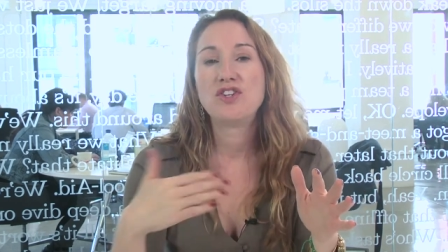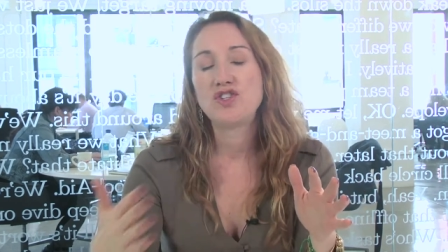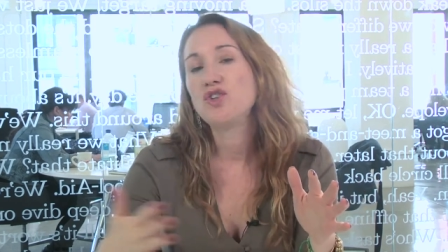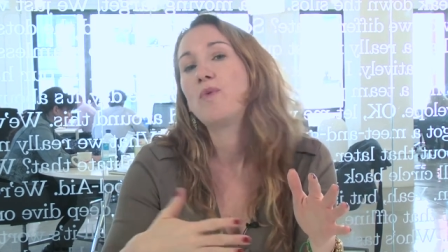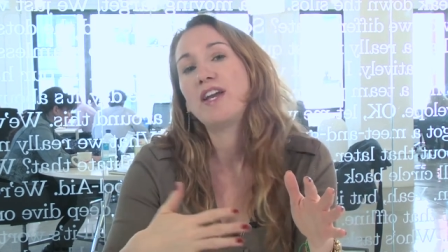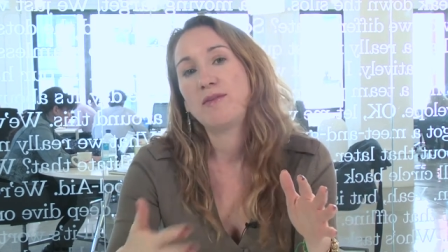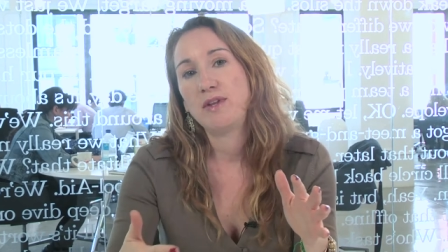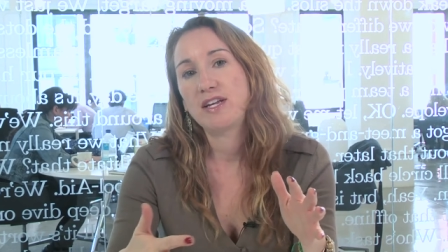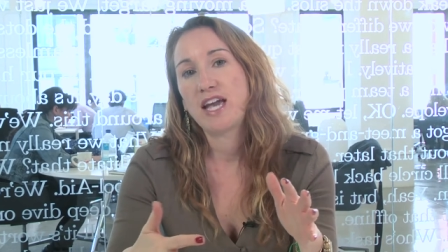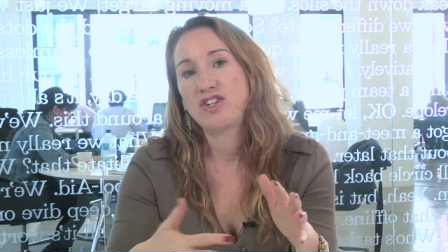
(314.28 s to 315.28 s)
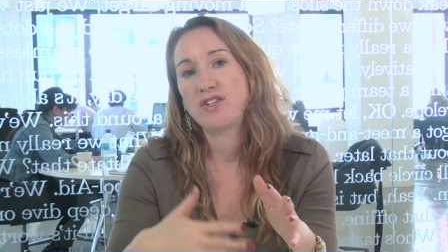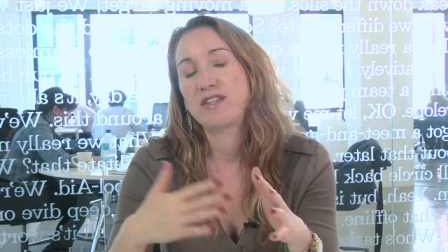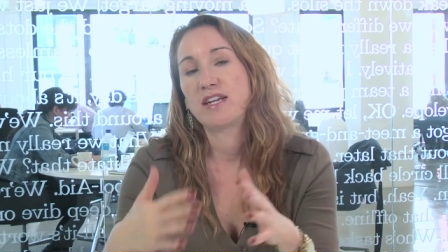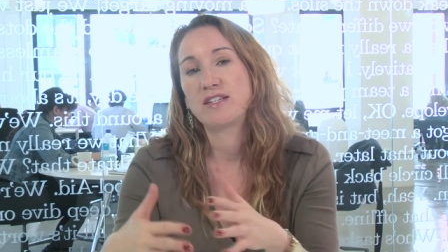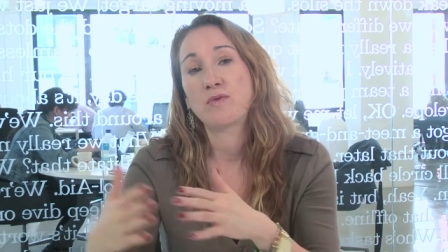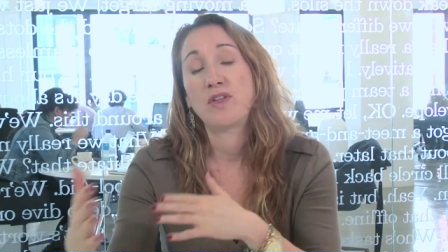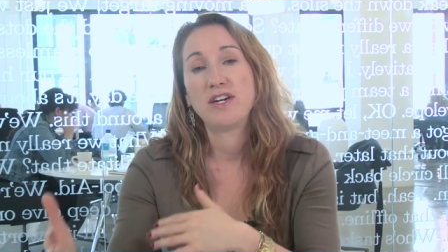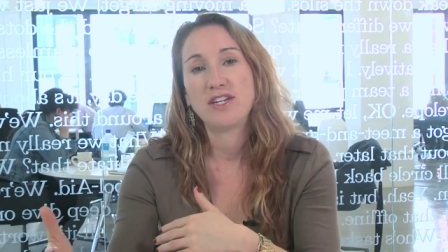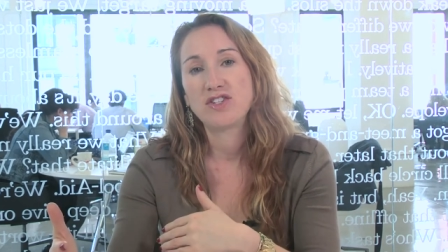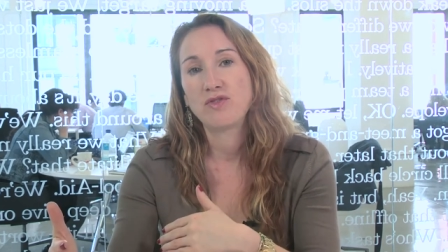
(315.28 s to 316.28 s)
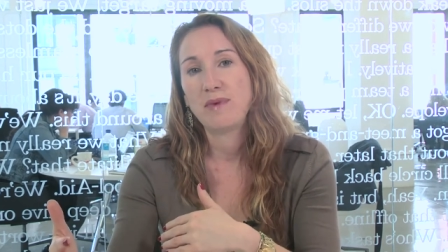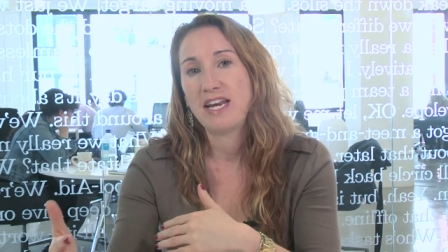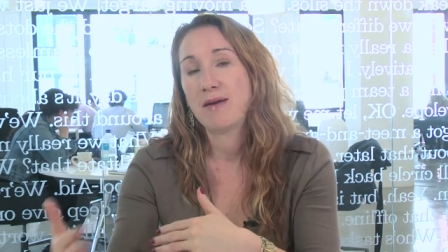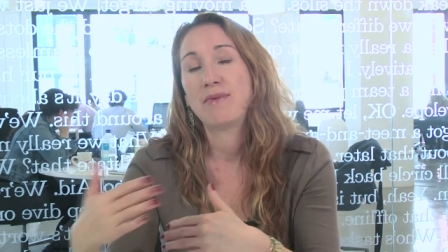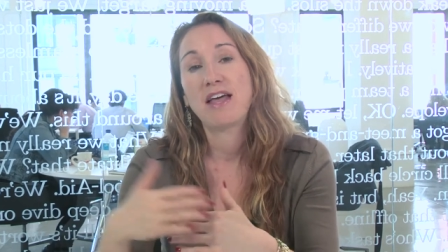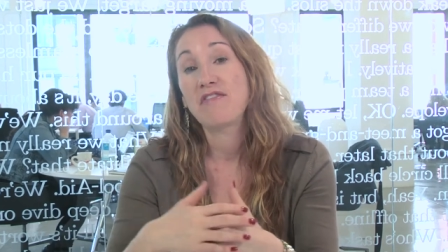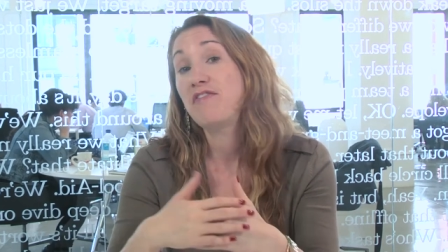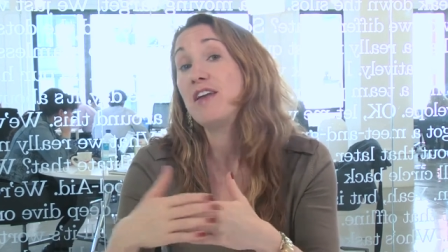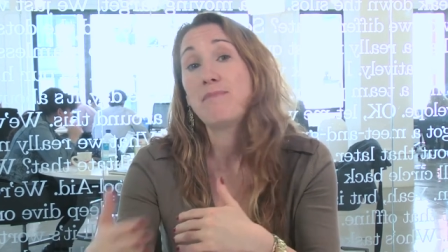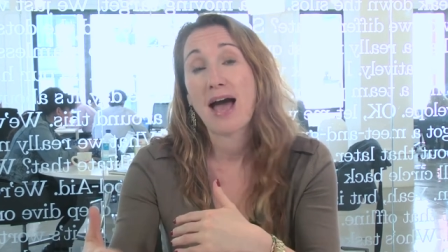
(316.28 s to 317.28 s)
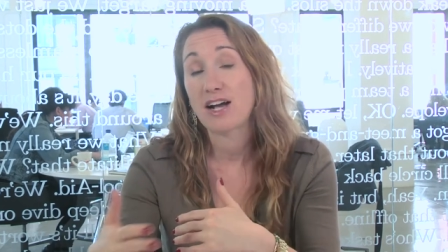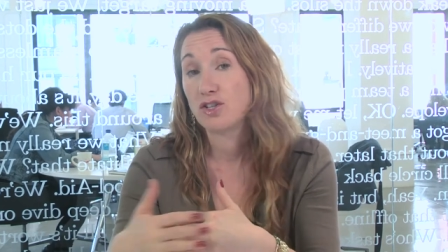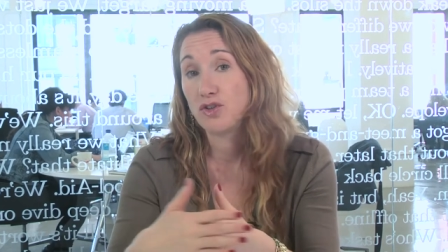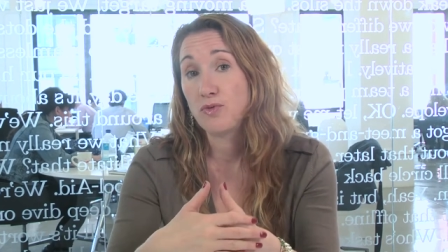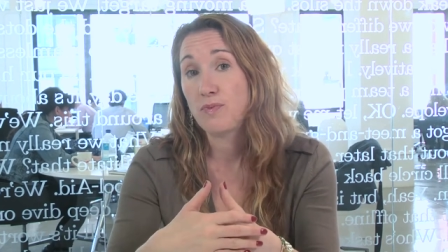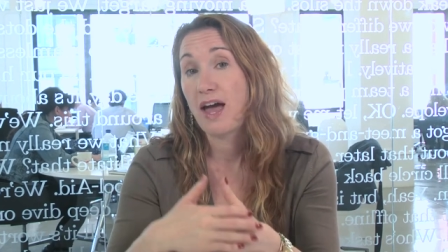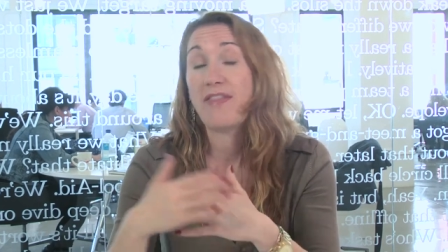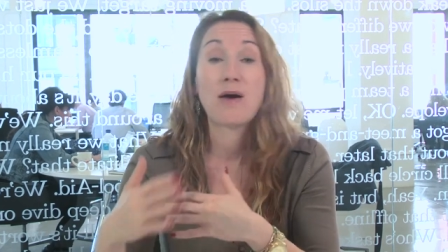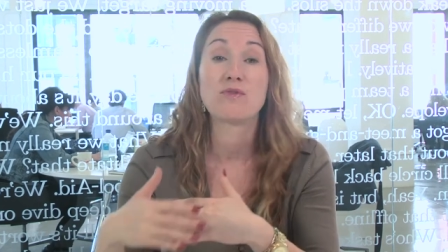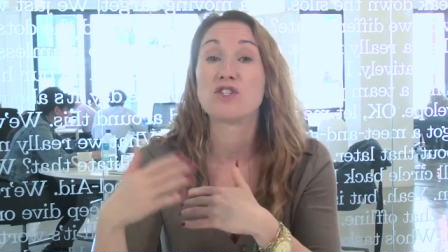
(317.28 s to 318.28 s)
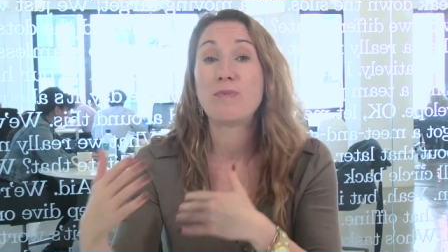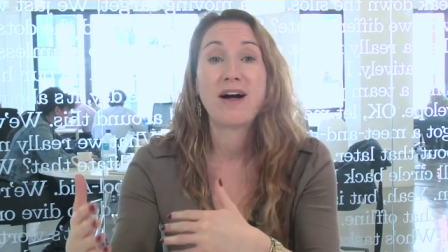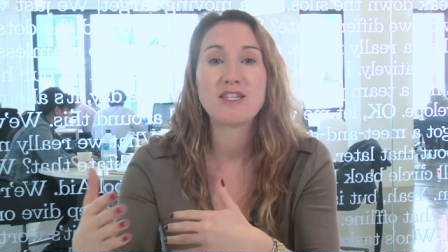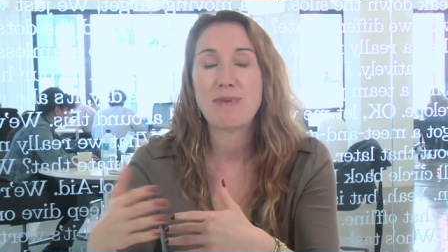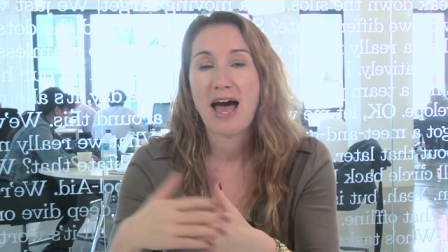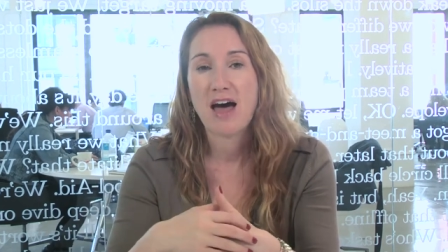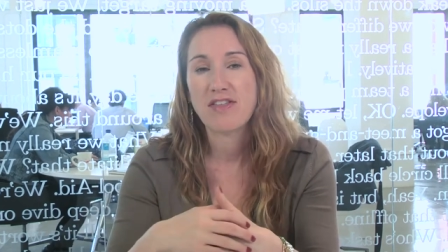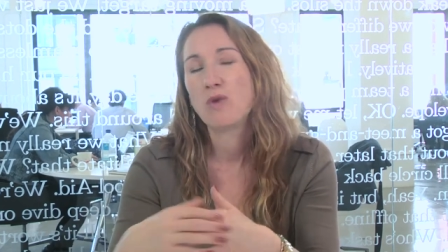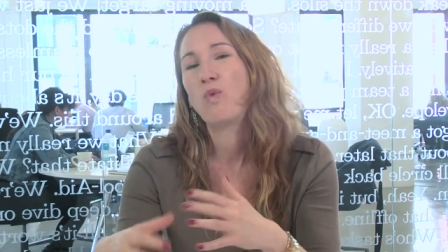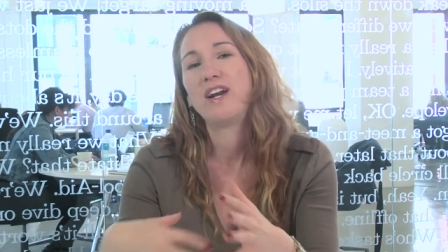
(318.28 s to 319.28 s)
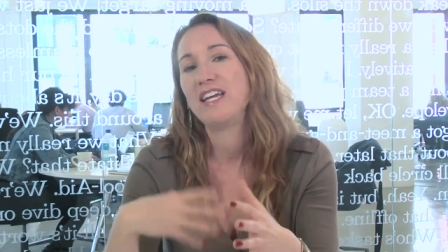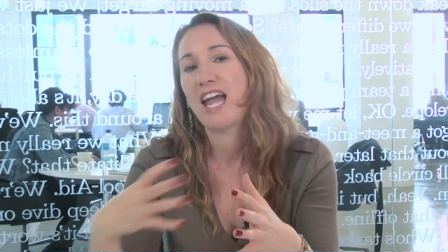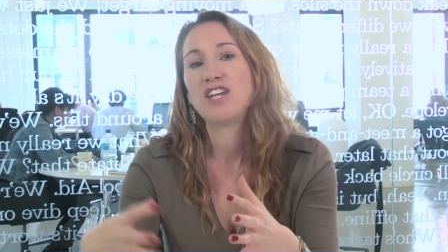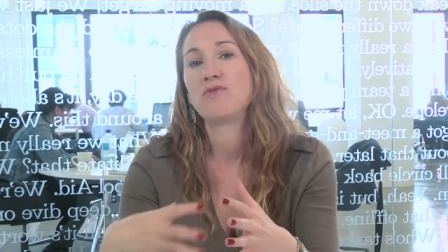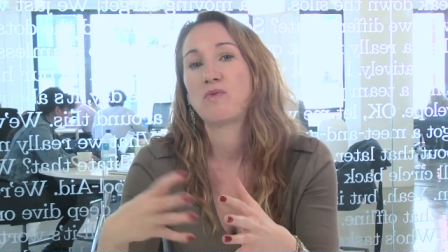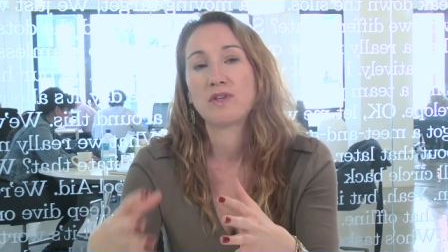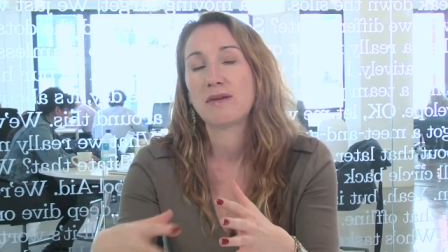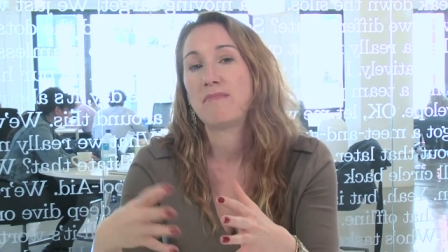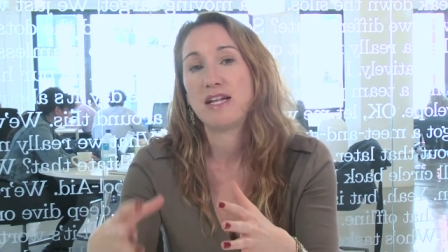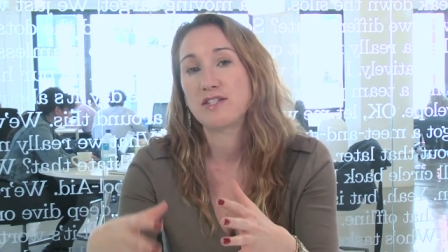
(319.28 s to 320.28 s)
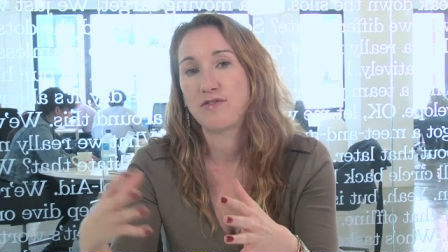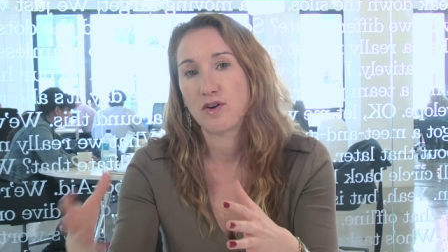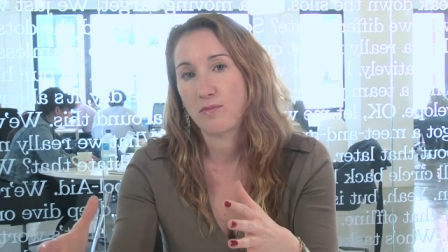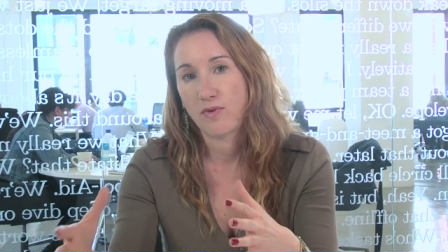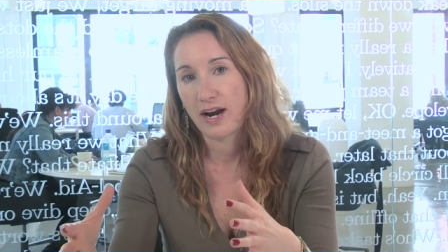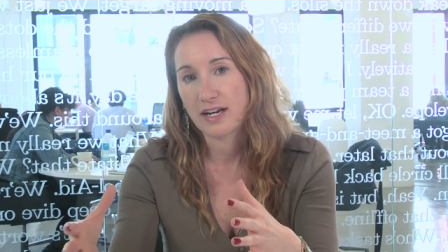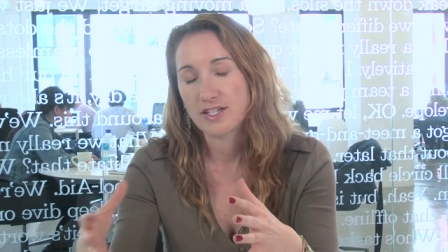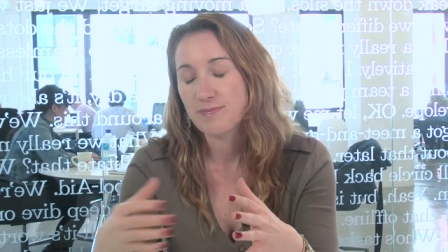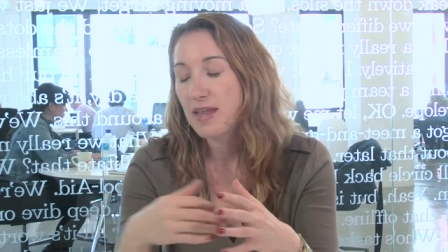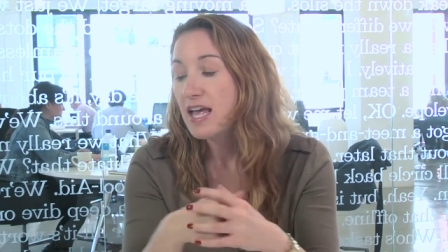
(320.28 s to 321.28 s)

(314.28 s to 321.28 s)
the two way communications that exist within a digital medium and that feedback loop and that response path and what engagement really means for a brand.